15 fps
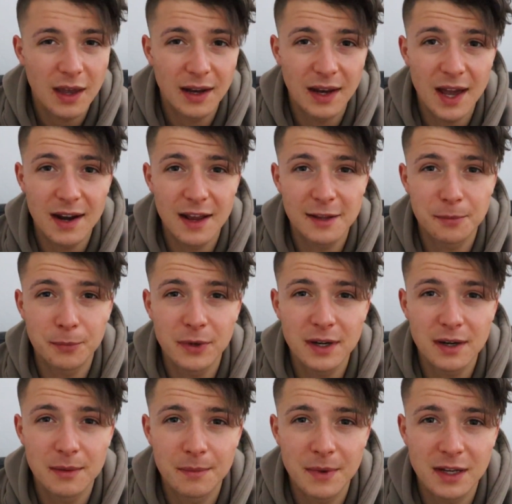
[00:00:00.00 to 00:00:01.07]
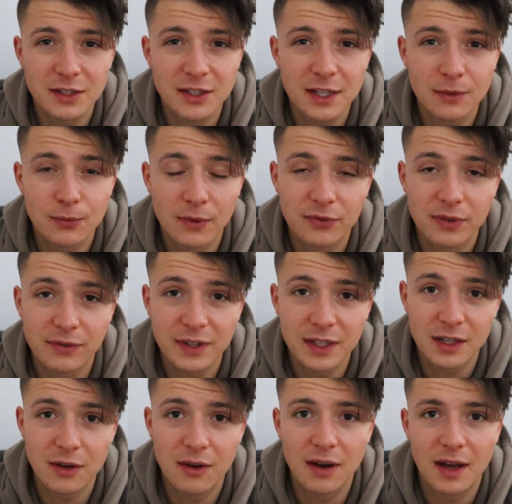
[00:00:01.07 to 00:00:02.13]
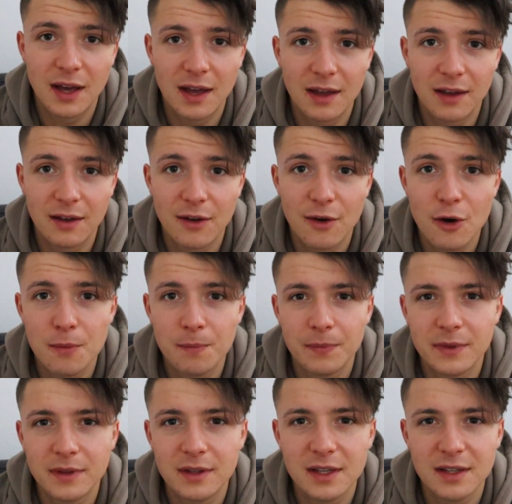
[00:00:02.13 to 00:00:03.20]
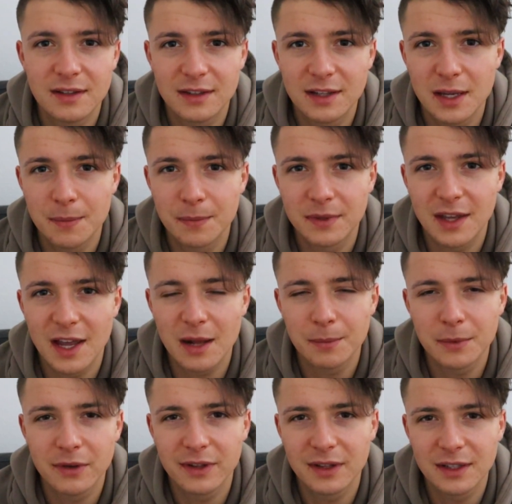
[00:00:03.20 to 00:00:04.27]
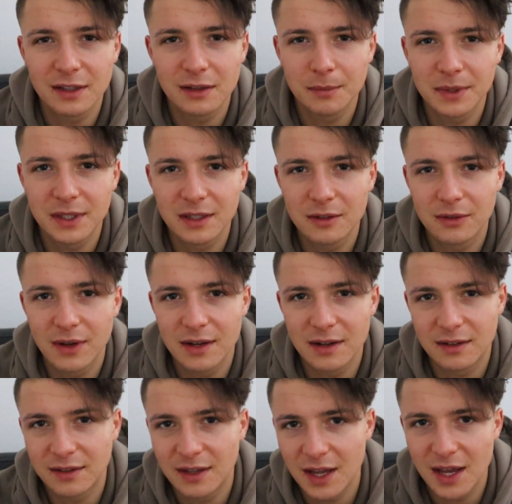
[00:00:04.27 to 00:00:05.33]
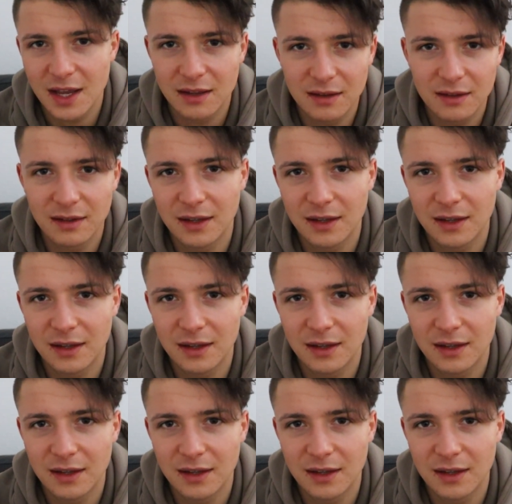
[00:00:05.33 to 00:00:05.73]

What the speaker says: And yeah, that's pretty much it with the video. I hope these tips helped you a little bit to understand